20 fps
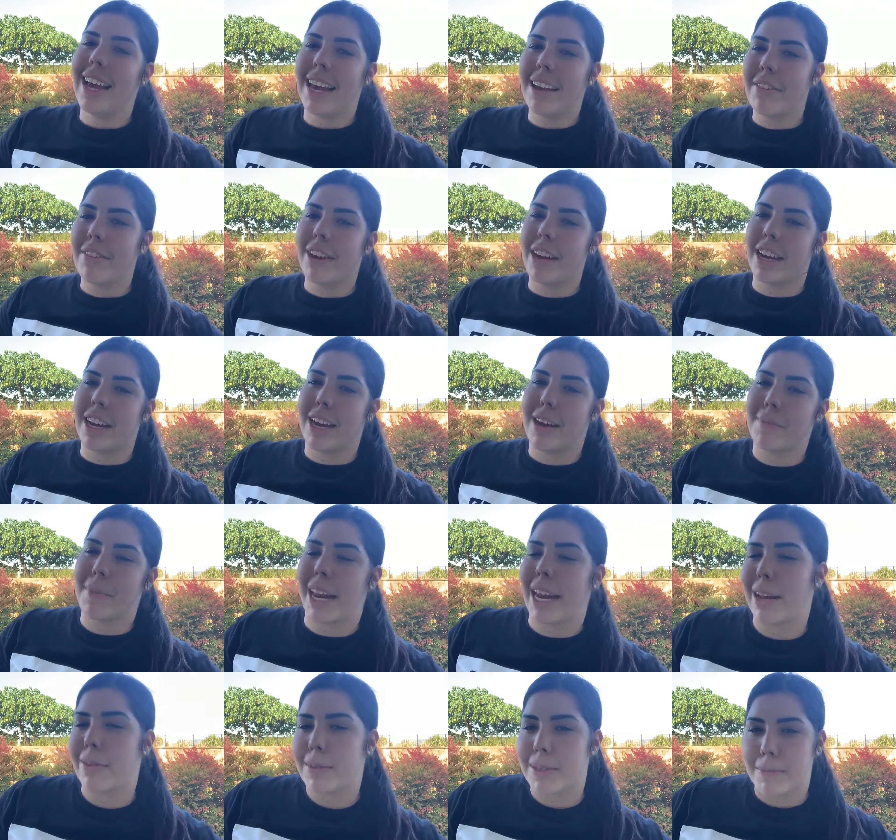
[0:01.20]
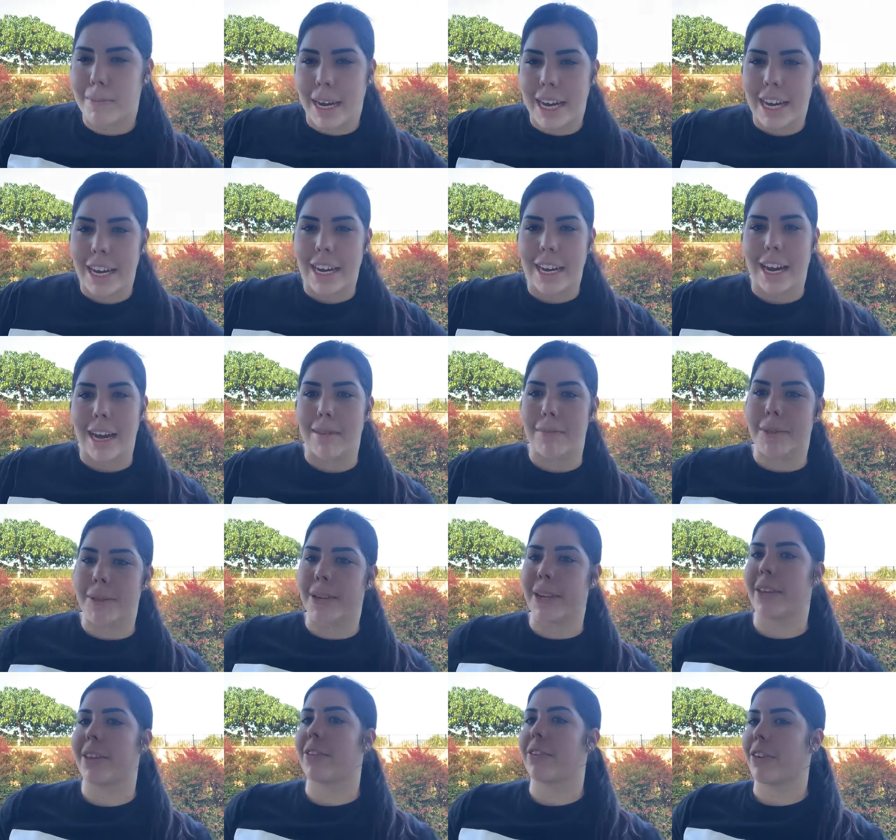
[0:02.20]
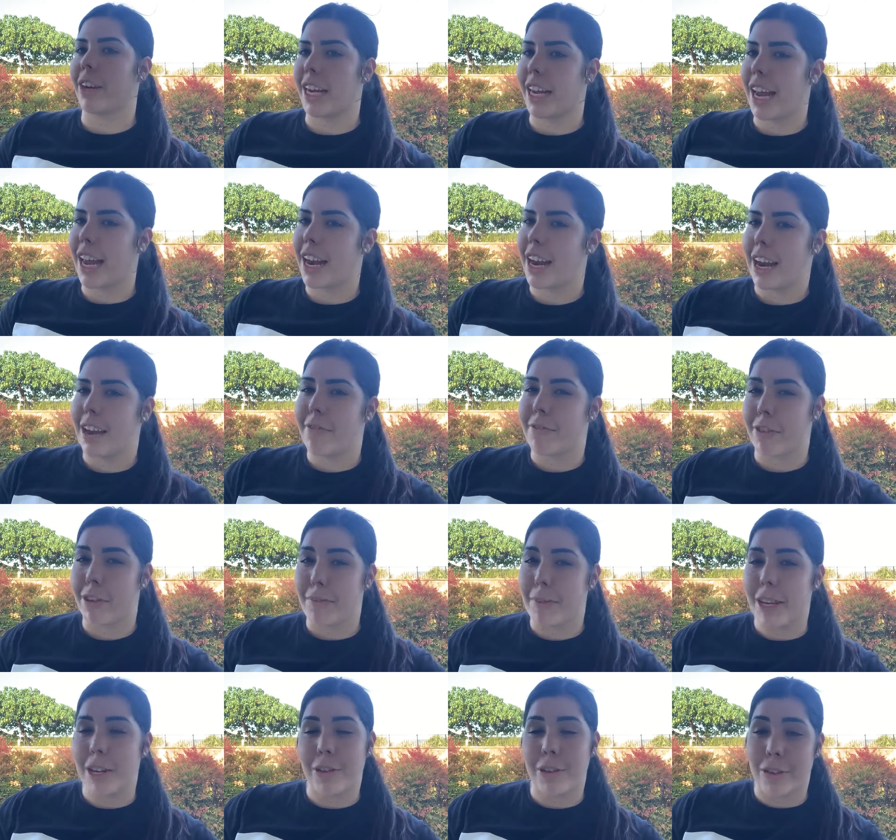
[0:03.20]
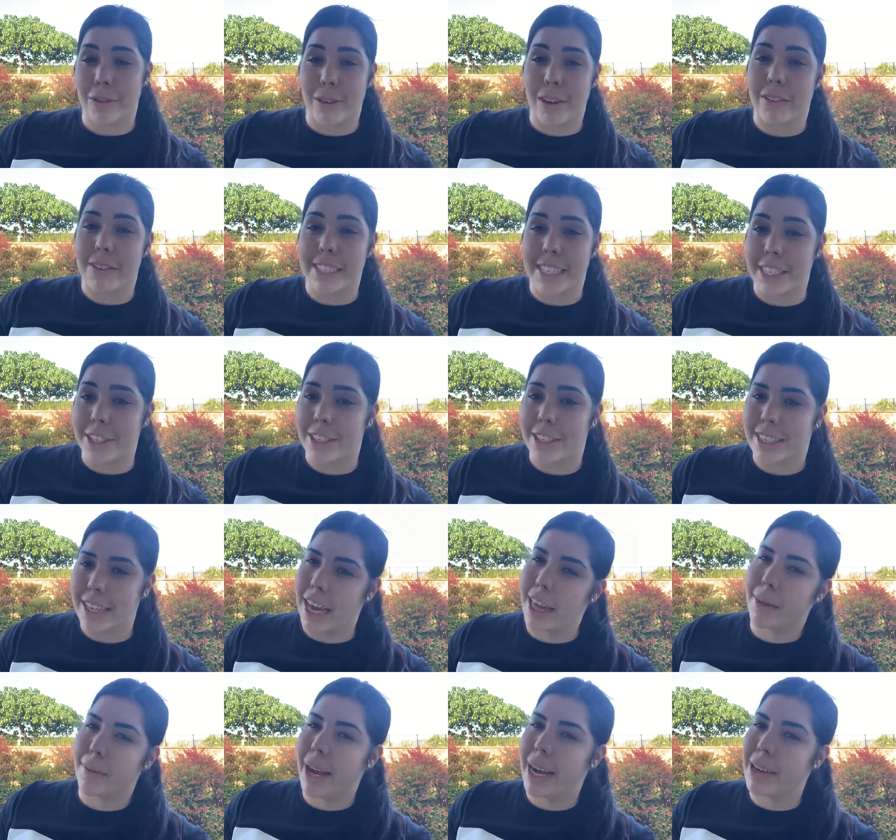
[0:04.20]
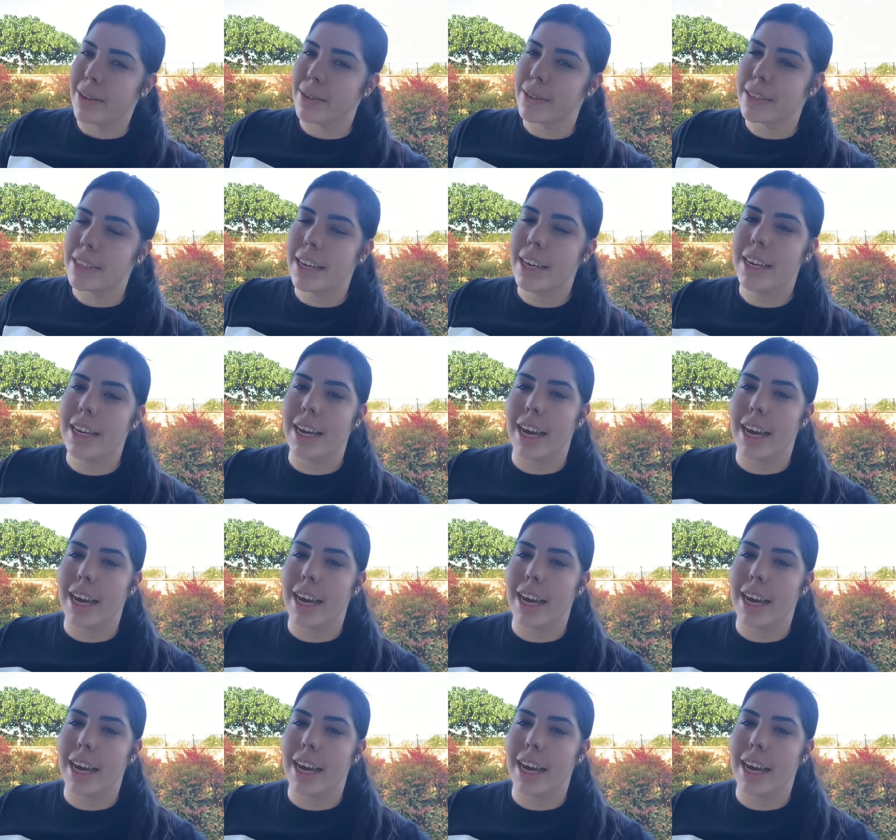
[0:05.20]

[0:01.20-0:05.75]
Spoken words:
Hey everyone, my name's Maddi, I'm 23 and I'm from the Northern Rivers in New South Wales.